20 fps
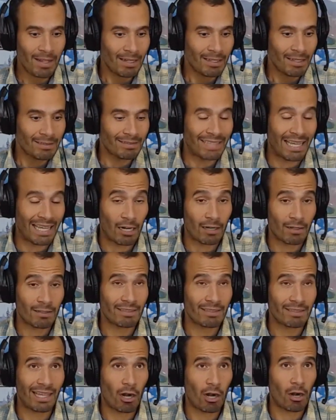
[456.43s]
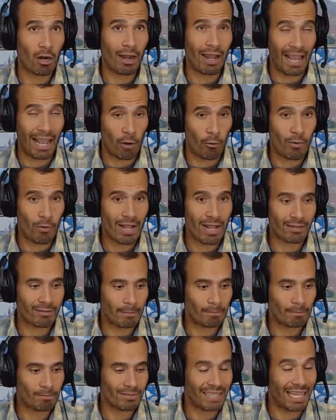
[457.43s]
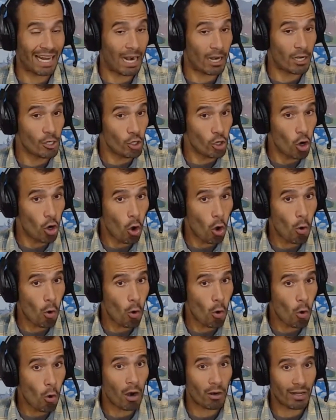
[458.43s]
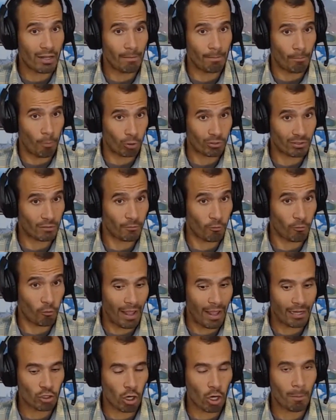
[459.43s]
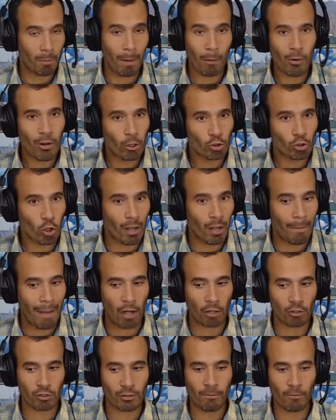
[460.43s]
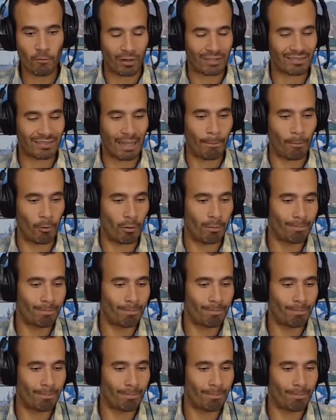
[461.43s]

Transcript: there are areas that I know are important for HR, but we don't talk about. For example,